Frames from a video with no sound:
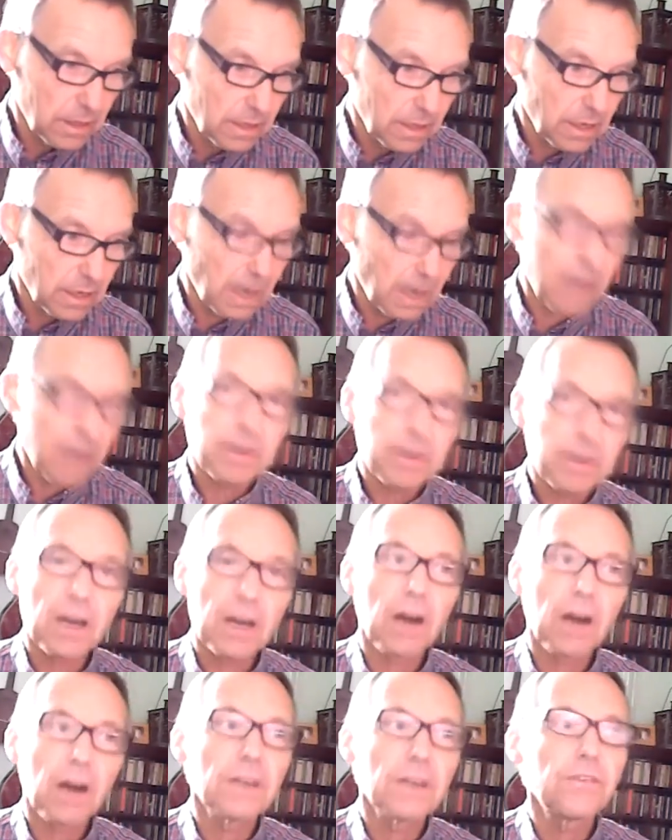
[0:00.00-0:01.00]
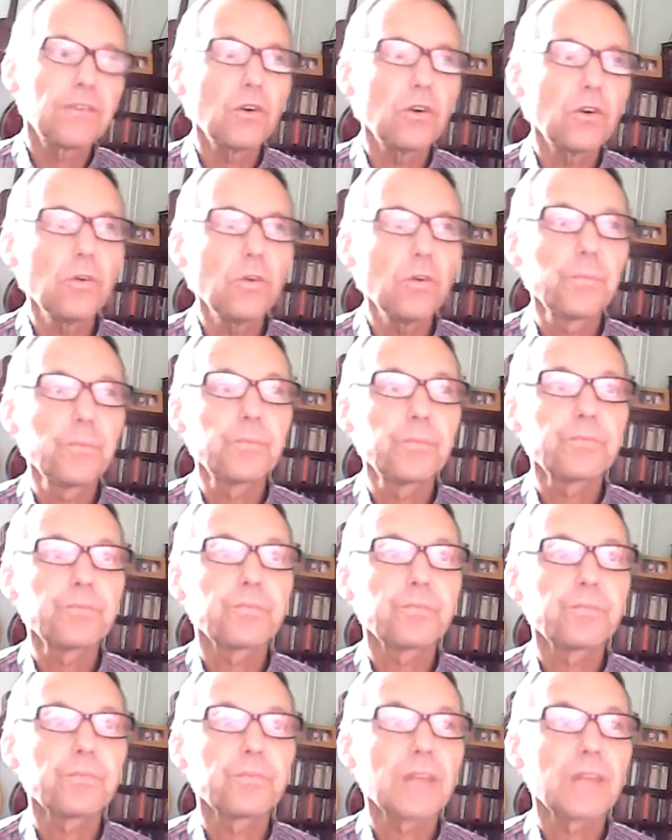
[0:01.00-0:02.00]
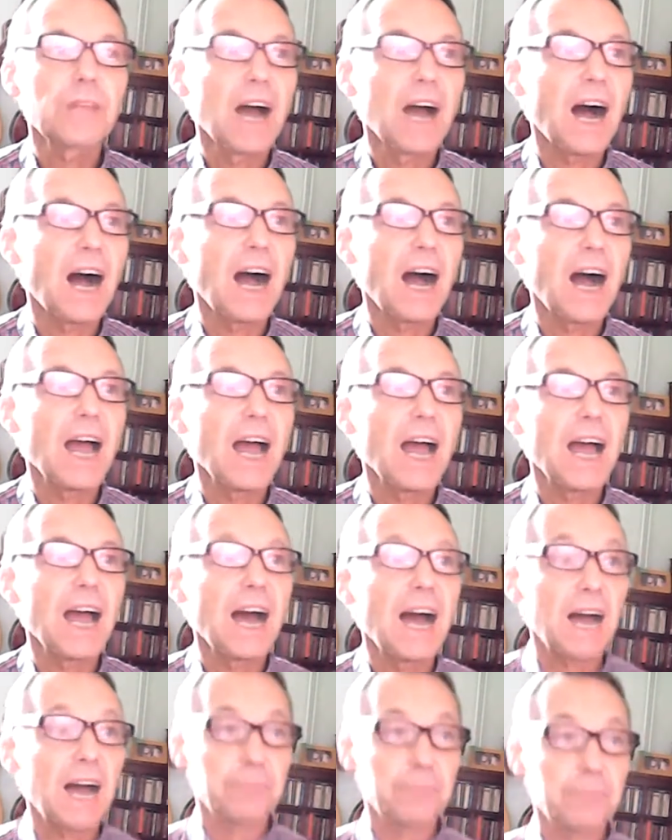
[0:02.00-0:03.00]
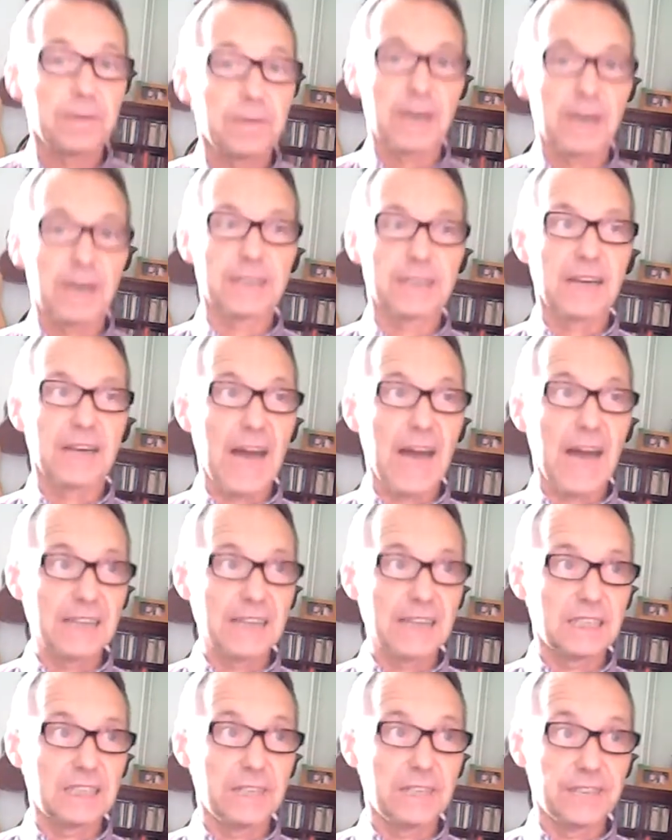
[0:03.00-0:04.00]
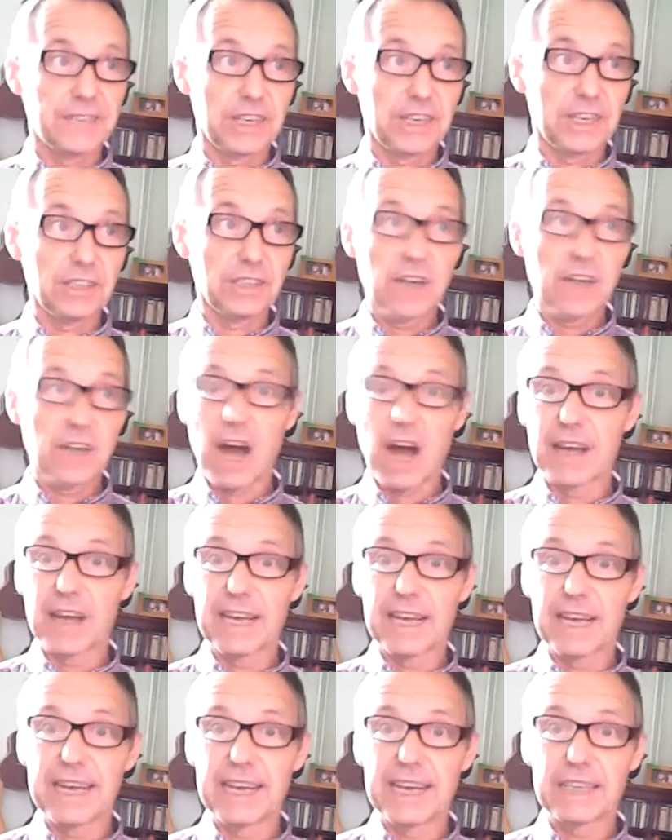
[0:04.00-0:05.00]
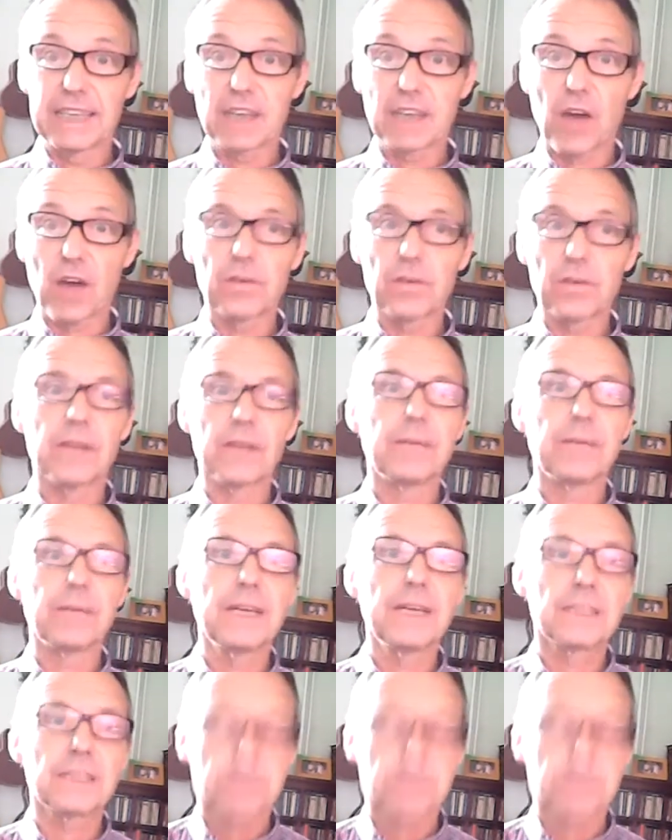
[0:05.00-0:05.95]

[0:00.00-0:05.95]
I am a carnivore. I am an anti-vegan. I eat only meat.